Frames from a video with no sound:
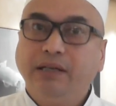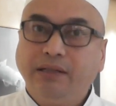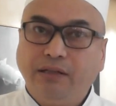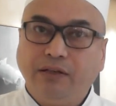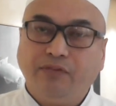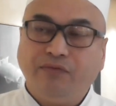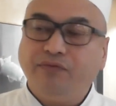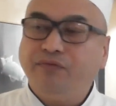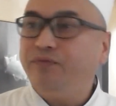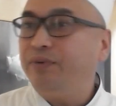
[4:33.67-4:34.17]

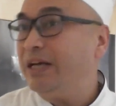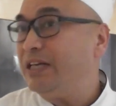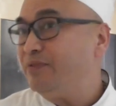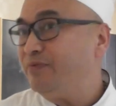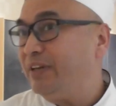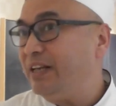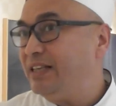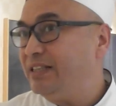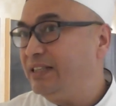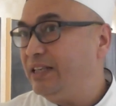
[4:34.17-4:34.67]
The fresh,
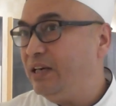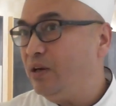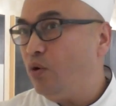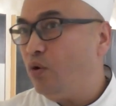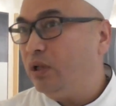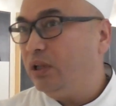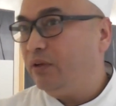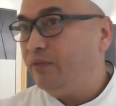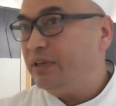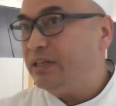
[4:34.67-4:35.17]
when I say
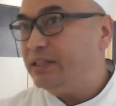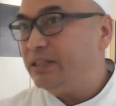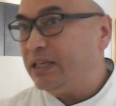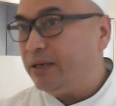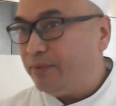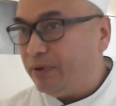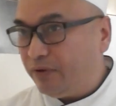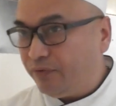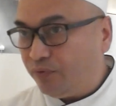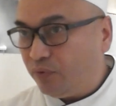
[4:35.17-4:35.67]
all the
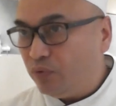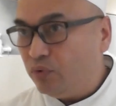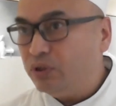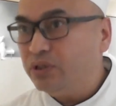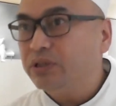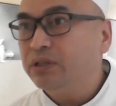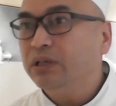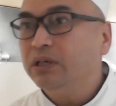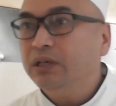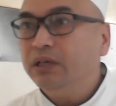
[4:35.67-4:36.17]
vegetable,
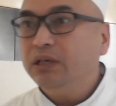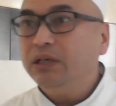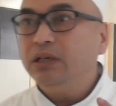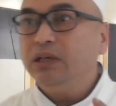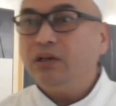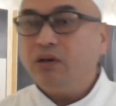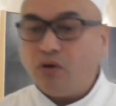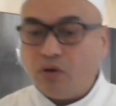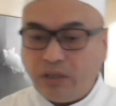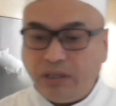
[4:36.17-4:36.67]
fruits,
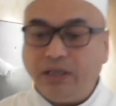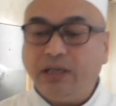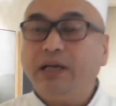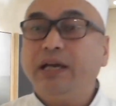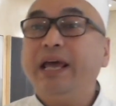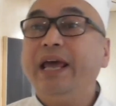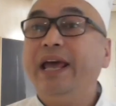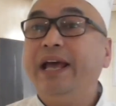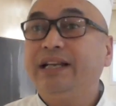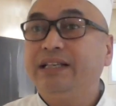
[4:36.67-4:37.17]
all the
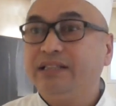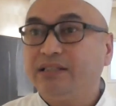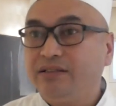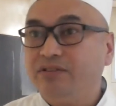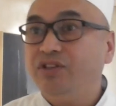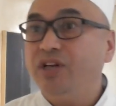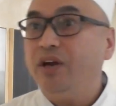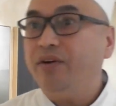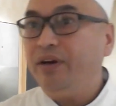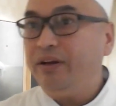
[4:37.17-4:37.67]
eggs,
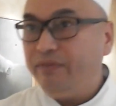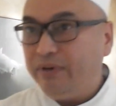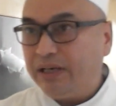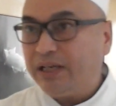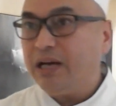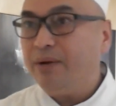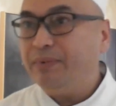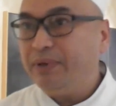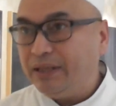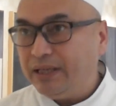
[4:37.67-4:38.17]
dairy will
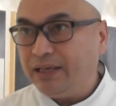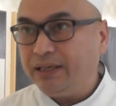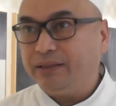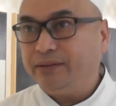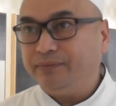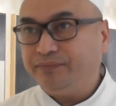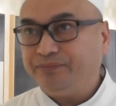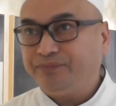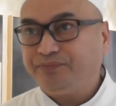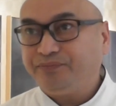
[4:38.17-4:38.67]
come in that.
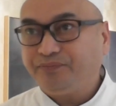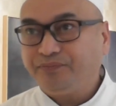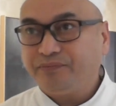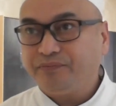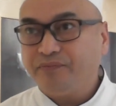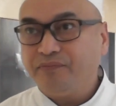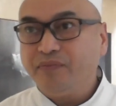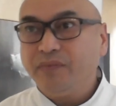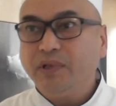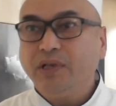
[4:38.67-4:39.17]

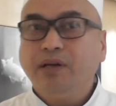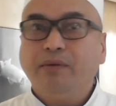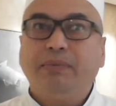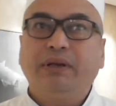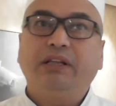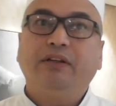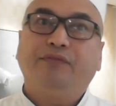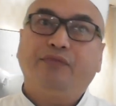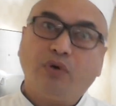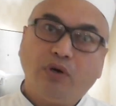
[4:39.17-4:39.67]

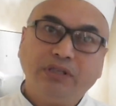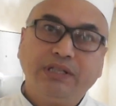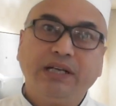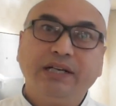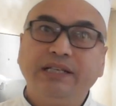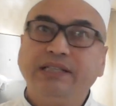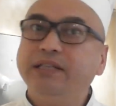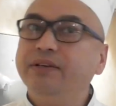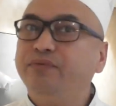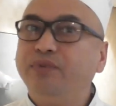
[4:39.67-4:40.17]
But the
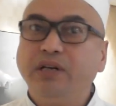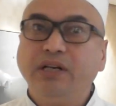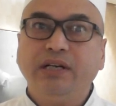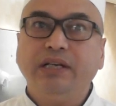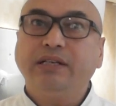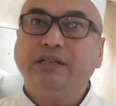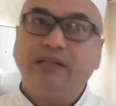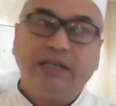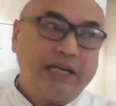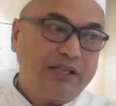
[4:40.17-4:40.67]
frozen is different,
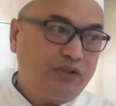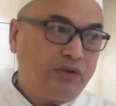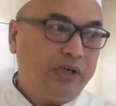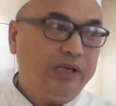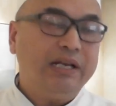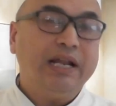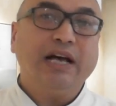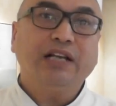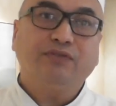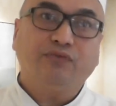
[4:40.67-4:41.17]
it
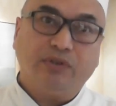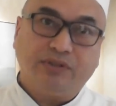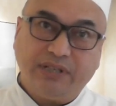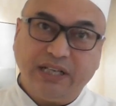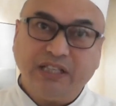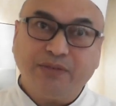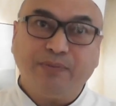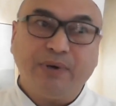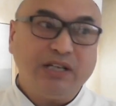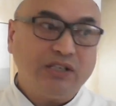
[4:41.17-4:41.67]
actually lasts for
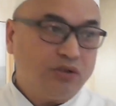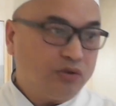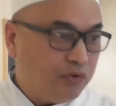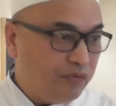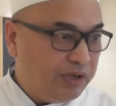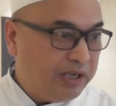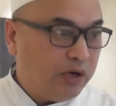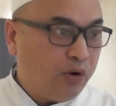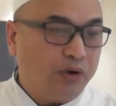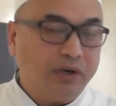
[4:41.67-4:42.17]
6 months, so
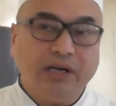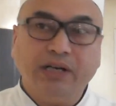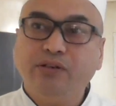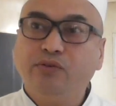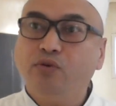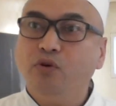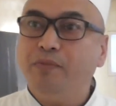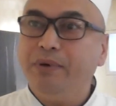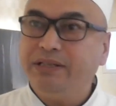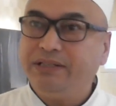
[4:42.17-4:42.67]
we order in
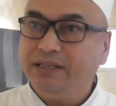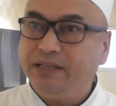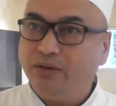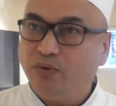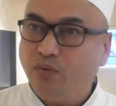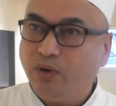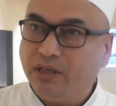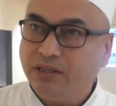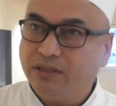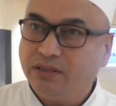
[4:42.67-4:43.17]
2 months in
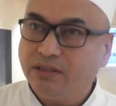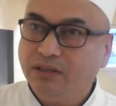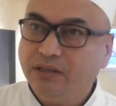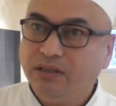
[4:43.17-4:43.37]
advance.